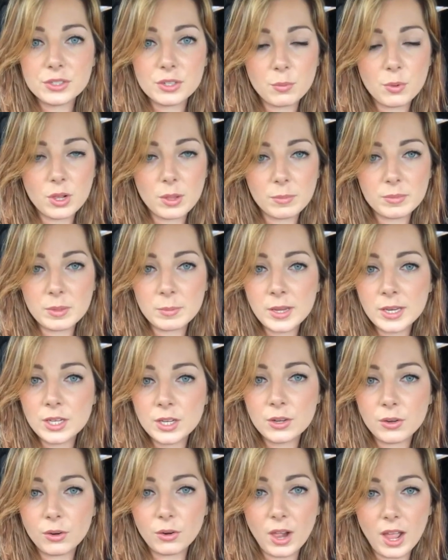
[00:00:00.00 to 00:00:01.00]
It'll pull up the
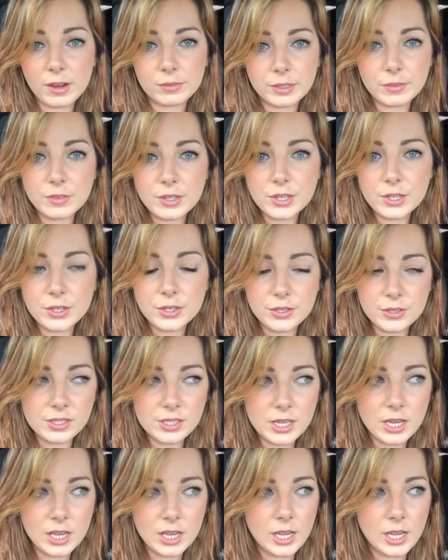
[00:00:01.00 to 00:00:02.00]
menu, it'll have reviews.